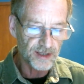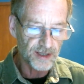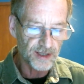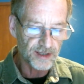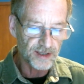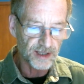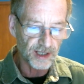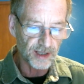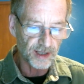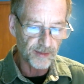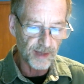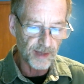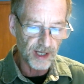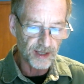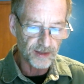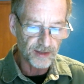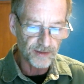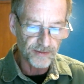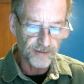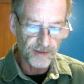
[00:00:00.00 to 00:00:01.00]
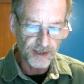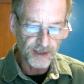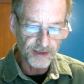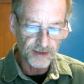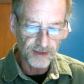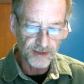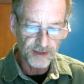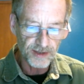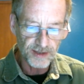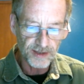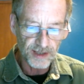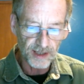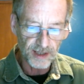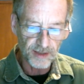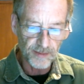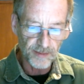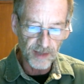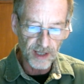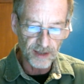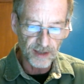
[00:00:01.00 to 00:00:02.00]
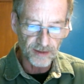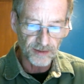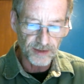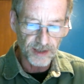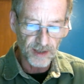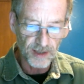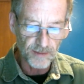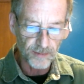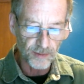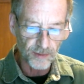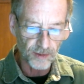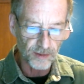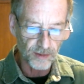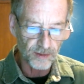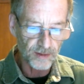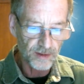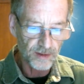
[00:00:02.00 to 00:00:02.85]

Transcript: the zygomaticofacial and the zygomaticotemporal.